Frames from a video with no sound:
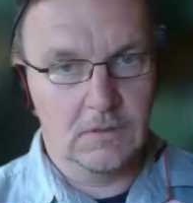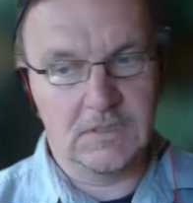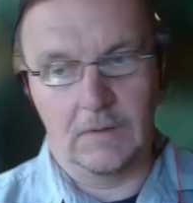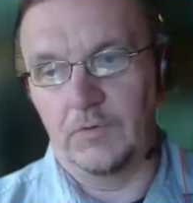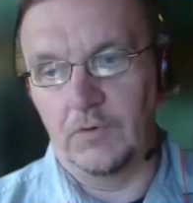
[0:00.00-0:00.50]

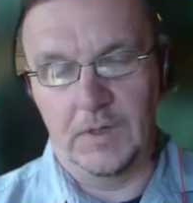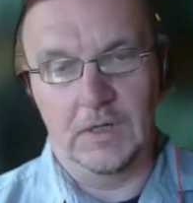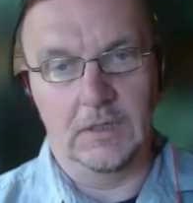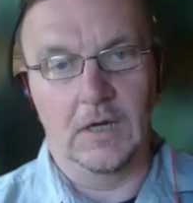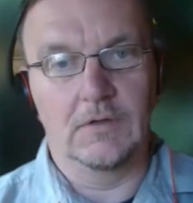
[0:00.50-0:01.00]
some through
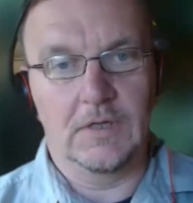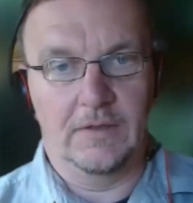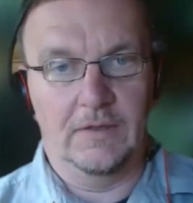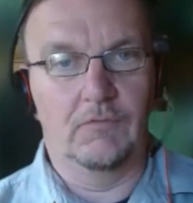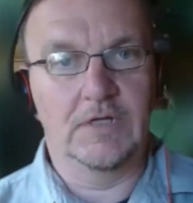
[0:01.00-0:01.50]
Peatland Code,
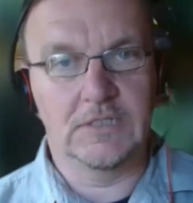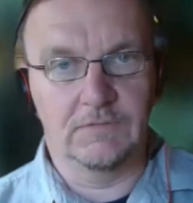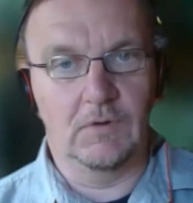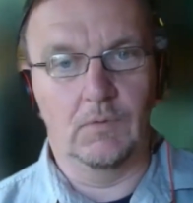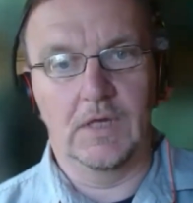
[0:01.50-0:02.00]
and then the rest
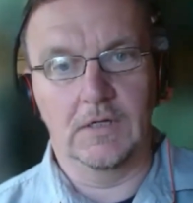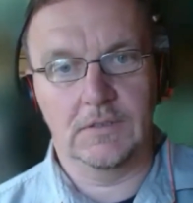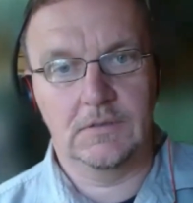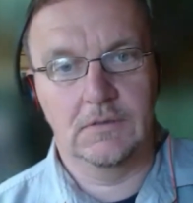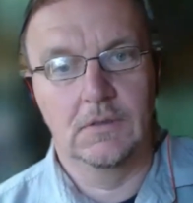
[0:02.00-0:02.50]
of it with
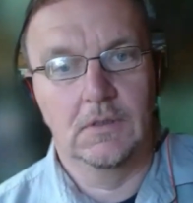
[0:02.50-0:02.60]
us.